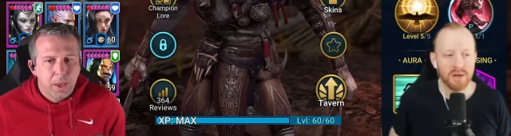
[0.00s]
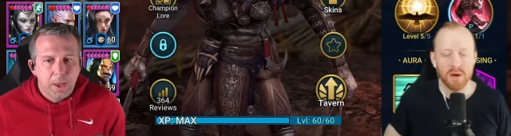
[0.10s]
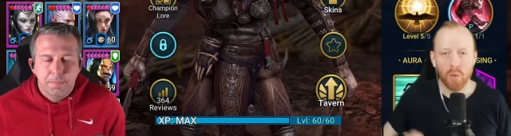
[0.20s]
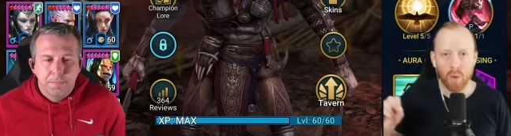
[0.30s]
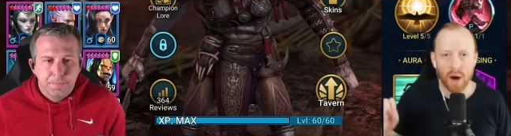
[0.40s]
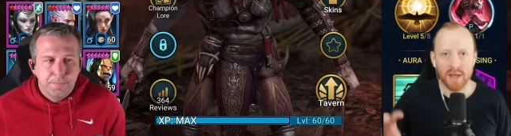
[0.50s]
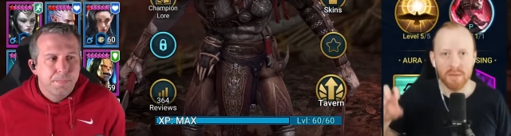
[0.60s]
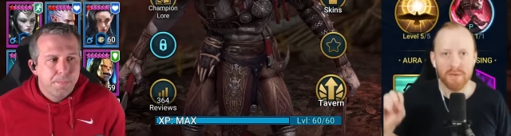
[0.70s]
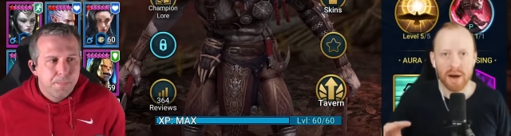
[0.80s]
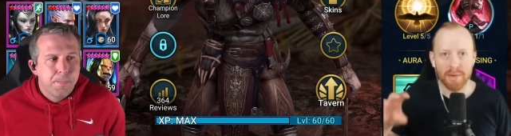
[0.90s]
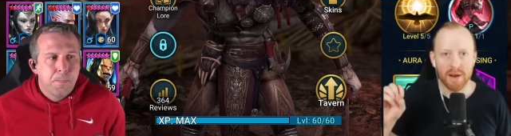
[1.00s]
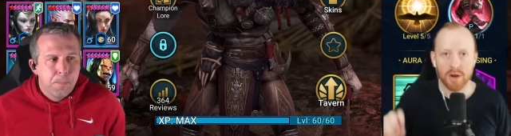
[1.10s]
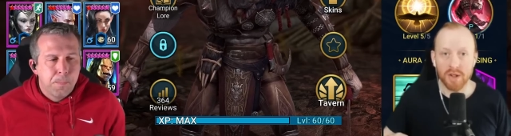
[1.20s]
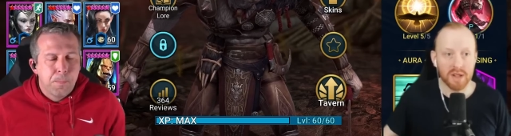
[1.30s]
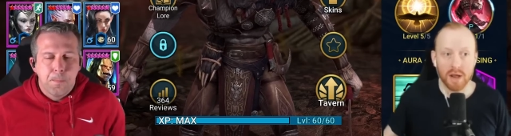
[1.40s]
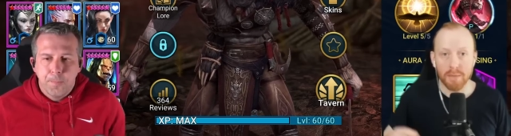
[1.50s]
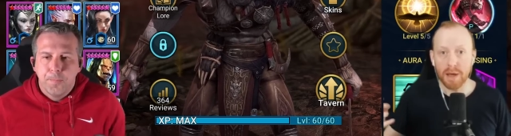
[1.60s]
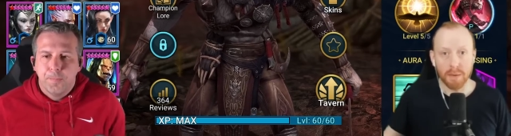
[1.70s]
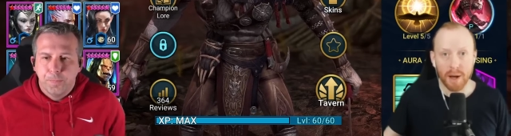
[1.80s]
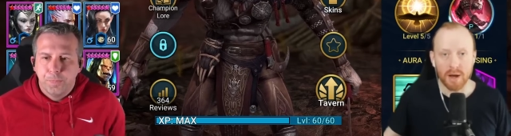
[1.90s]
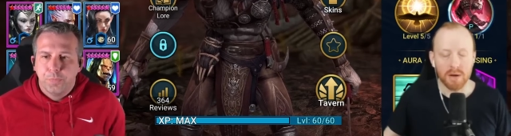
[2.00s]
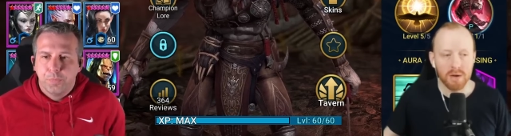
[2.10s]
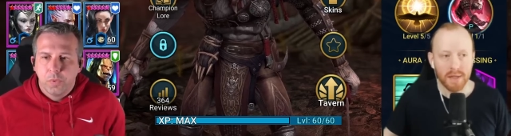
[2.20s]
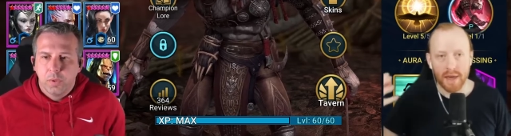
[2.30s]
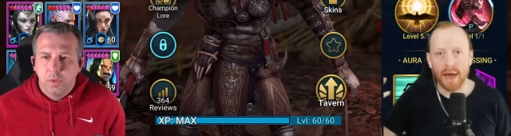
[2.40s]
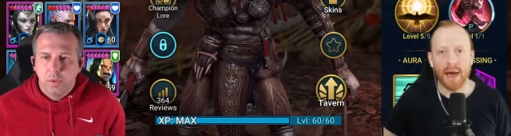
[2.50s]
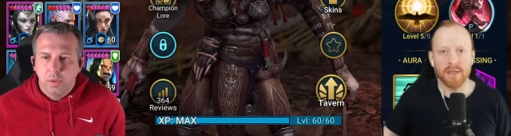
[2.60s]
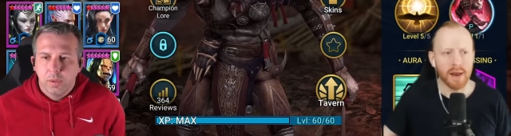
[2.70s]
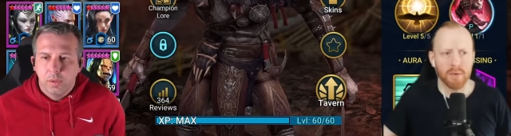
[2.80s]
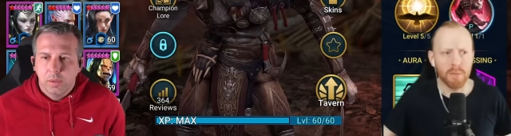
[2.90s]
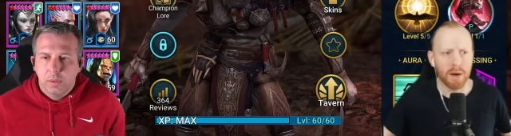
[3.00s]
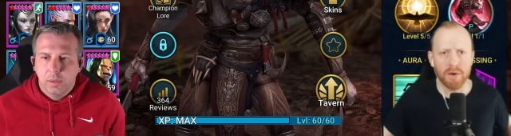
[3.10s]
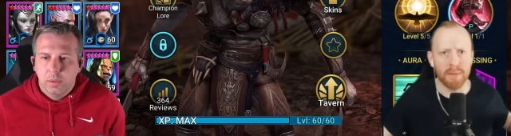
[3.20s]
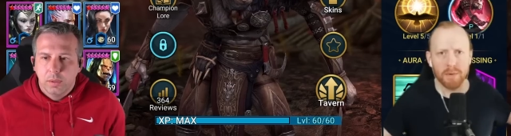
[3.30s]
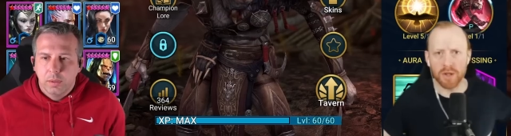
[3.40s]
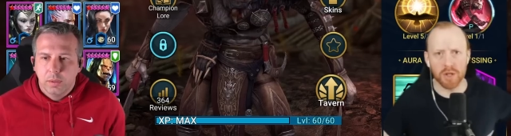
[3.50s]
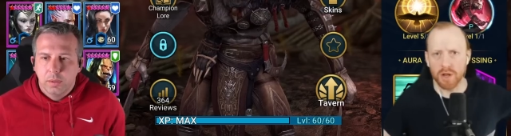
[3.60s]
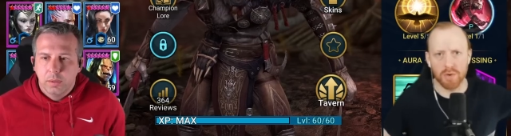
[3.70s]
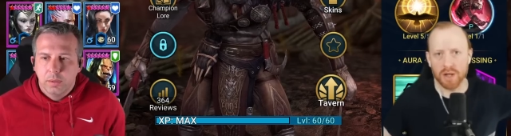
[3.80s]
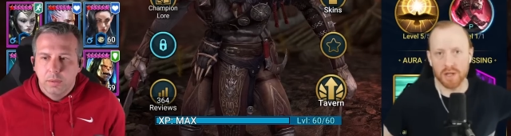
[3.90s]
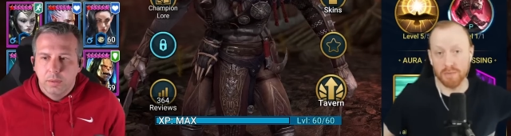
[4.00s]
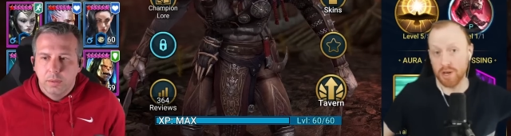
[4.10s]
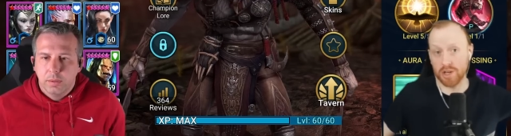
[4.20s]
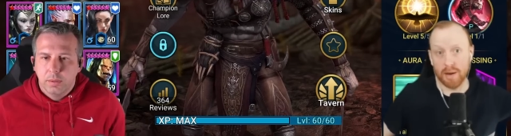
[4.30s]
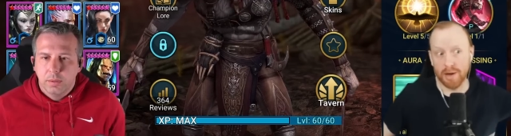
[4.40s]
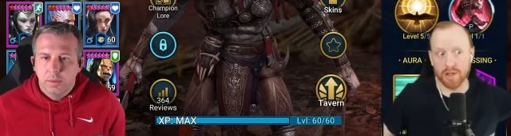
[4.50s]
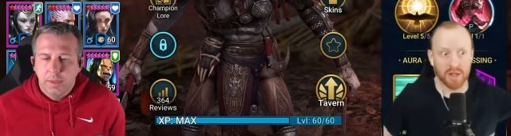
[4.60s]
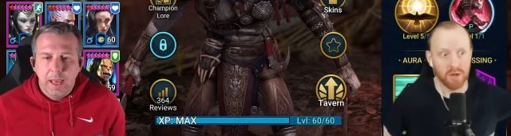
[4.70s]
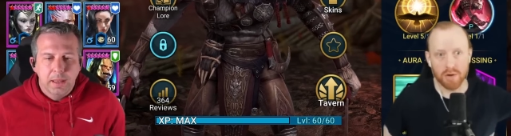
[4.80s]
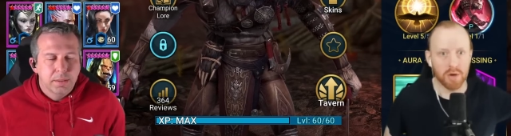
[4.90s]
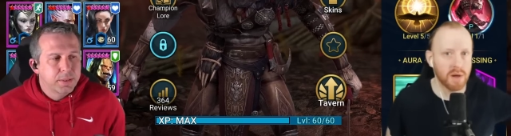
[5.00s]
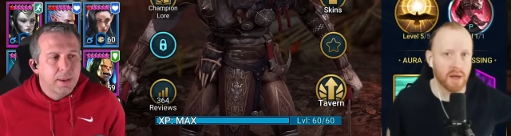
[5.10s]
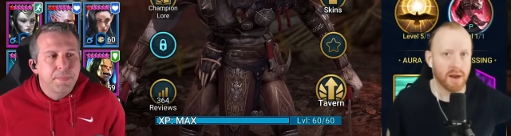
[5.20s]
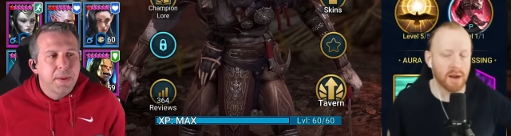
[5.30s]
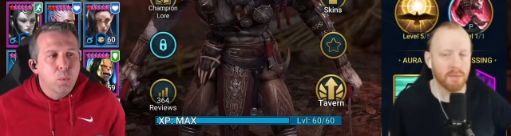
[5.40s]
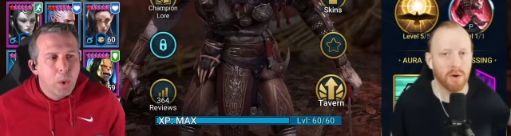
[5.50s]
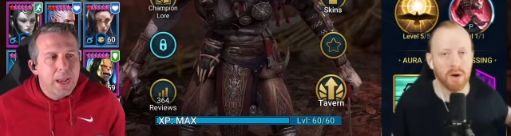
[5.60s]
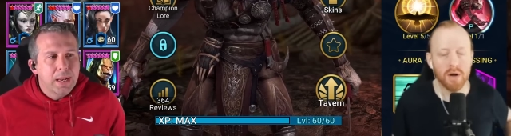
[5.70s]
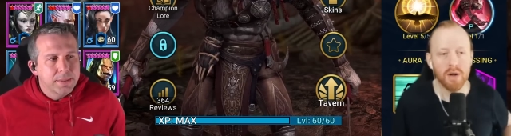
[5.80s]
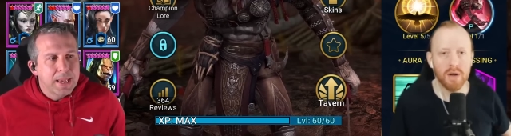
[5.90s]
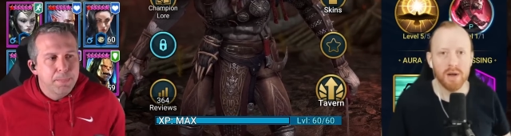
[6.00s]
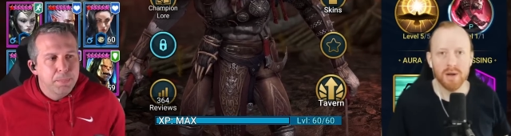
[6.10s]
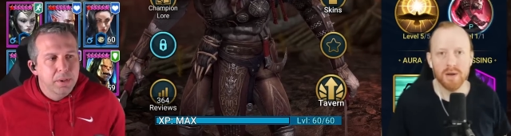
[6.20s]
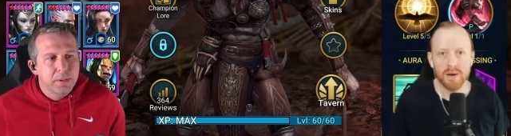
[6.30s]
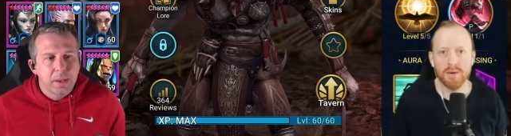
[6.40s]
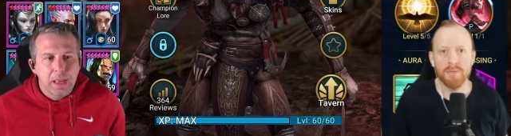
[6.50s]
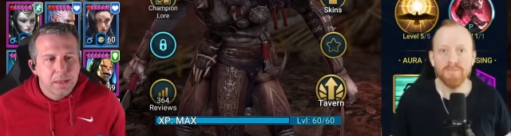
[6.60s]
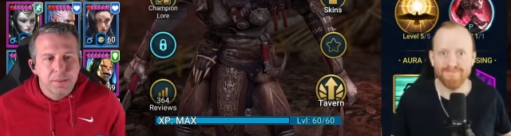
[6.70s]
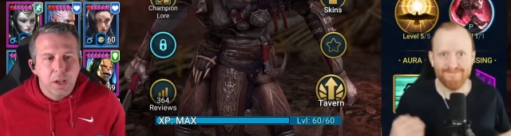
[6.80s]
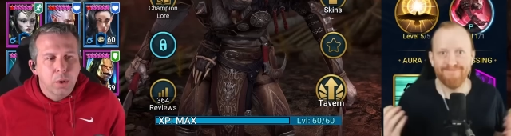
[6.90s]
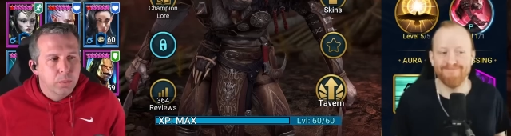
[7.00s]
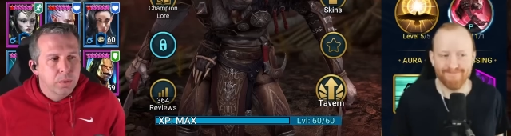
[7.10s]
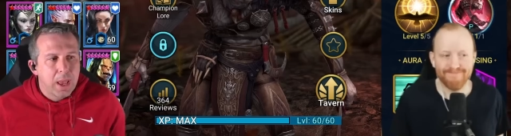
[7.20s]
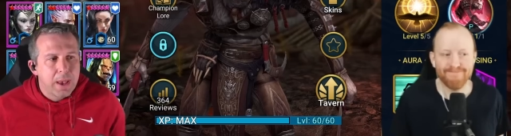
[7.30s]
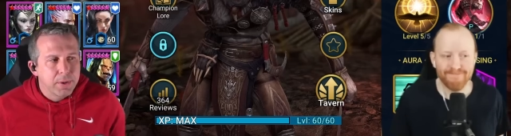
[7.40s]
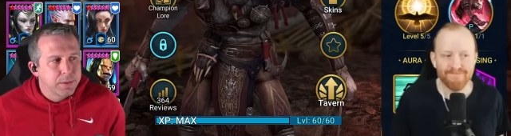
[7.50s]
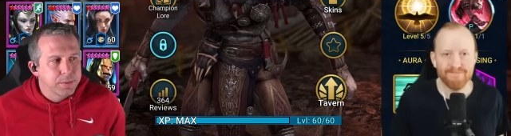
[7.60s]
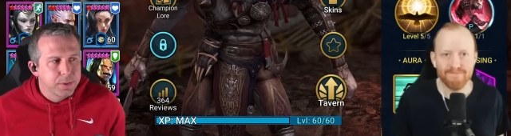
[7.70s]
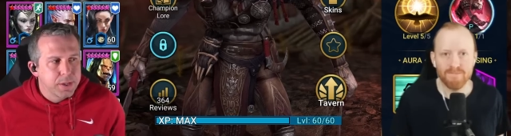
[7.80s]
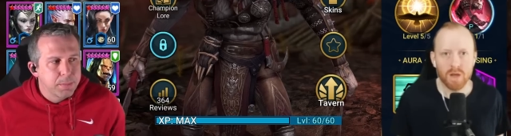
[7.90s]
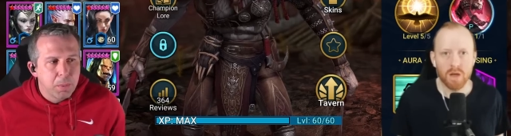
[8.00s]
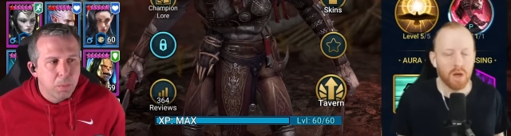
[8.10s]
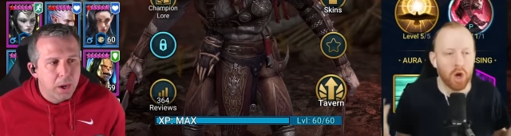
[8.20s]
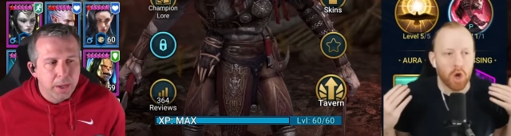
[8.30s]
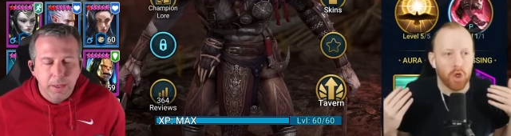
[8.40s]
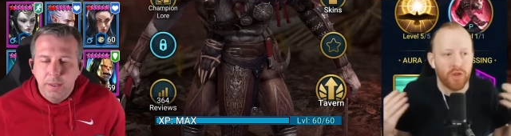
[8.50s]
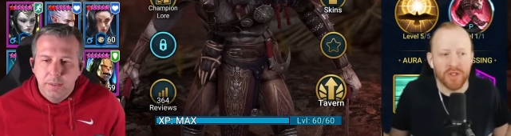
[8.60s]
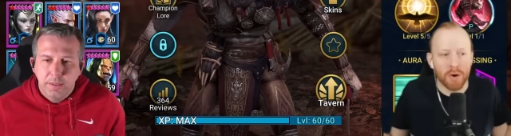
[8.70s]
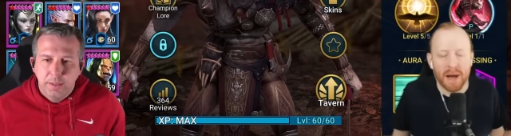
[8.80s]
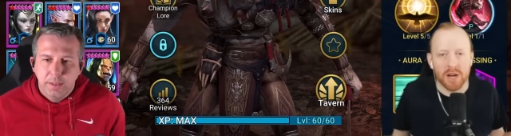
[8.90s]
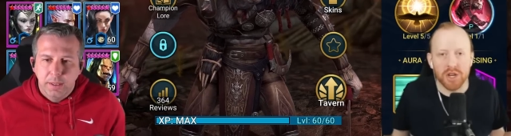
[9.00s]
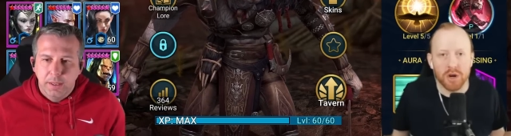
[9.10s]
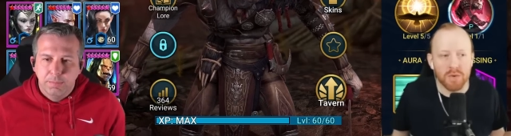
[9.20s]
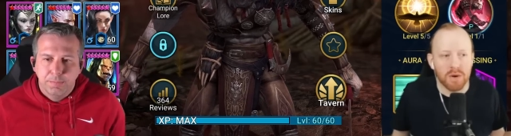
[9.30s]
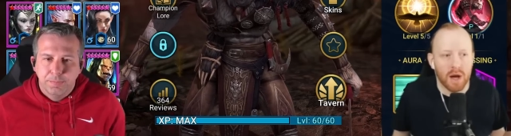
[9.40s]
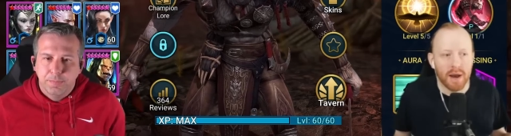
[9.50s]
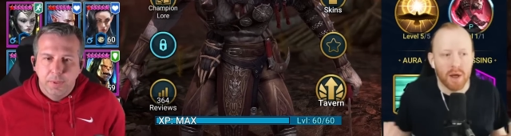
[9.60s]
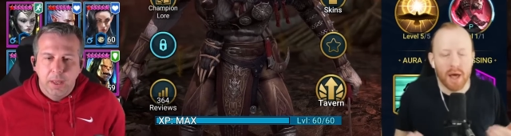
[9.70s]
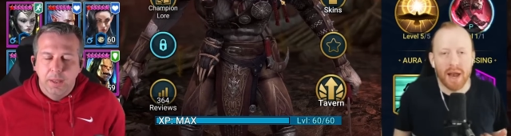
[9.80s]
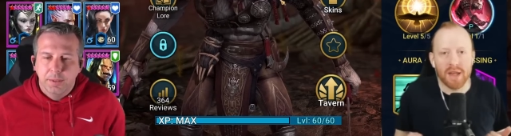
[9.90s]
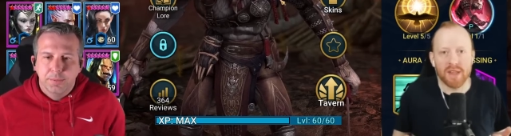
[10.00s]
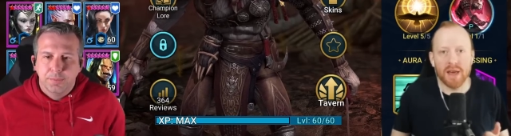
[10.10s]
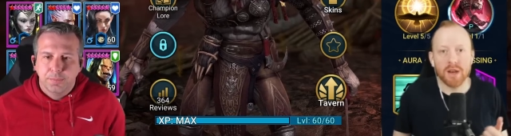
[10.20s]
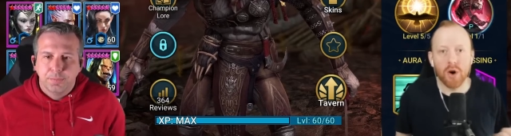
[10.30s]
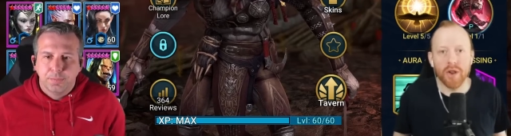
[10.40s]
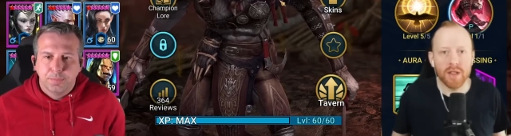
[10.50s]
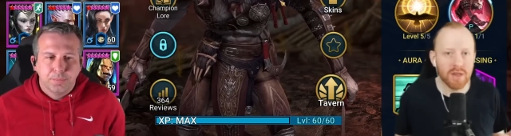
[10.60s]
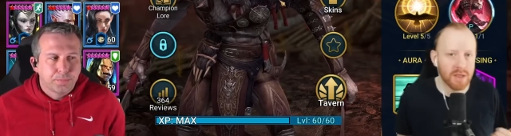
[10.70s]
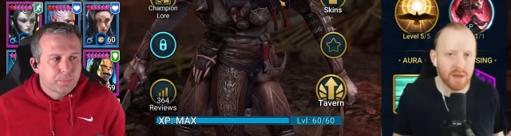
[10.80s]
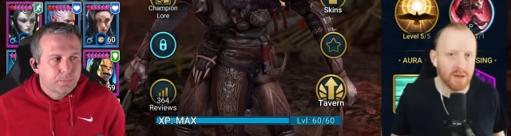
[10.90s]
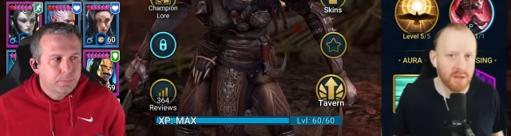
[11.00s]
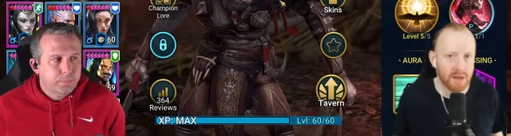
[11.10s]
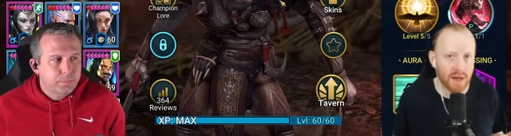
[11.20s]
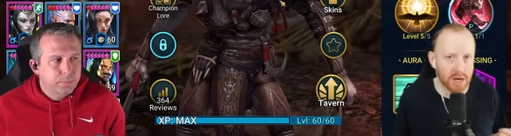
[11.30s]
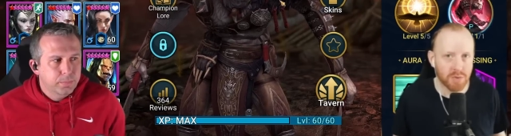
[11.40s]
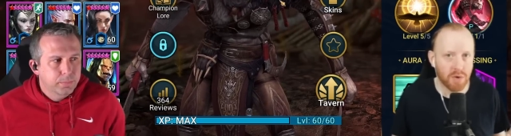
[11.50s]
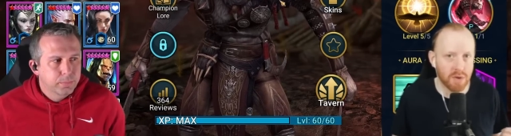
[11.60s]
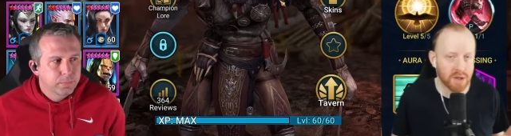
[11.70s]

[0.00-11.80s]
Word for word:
Speaker 1: yeah. Why is my rabbit? Because it's going to be a bug in their head. They're like, well, my rabbit was doing twice as much damage. It's not yeah. doing that Something anymore. Something
Speaker 2: weird has happened, and there's no evidence to tell me why.
Speaker 1: There's no patch note, um, and yeah. unless I had gone into the the actual